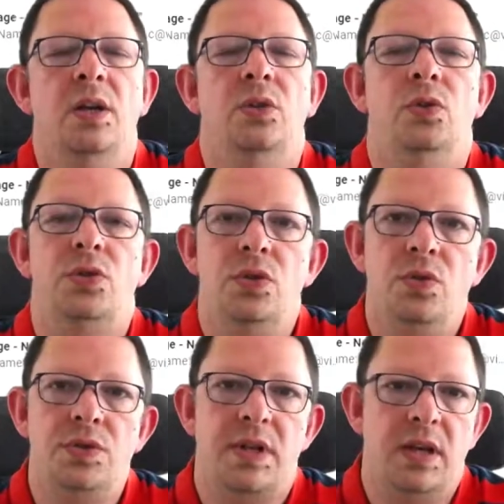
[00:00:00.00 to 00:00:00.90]
To
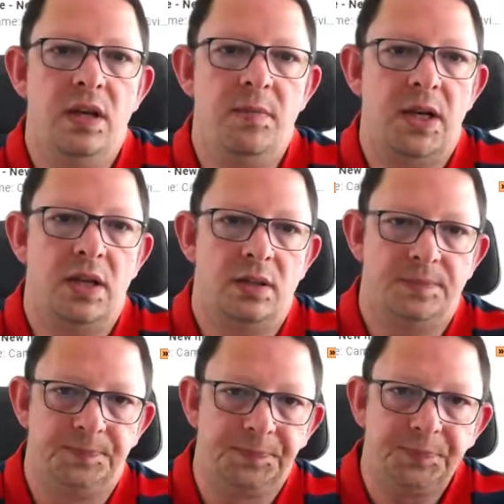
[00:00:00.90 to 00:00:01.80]
snooze the email,
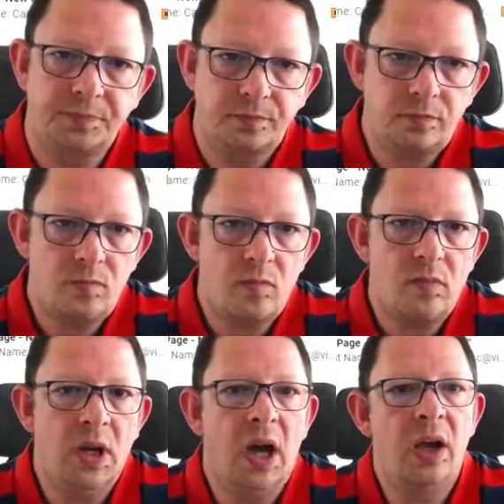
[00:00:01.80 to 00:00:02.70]

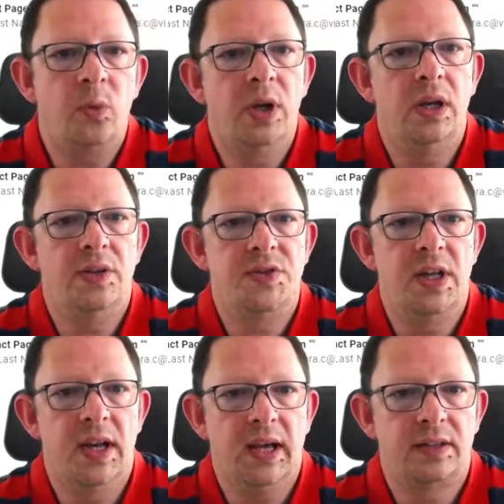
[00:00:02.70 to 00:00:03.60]
I will
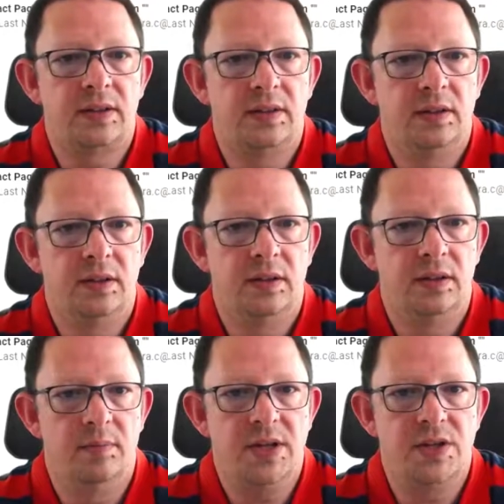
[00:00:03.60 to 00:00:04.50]
select
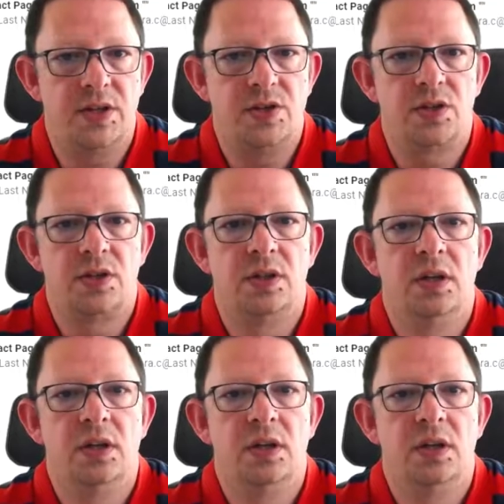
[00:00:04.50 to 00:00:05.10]
the message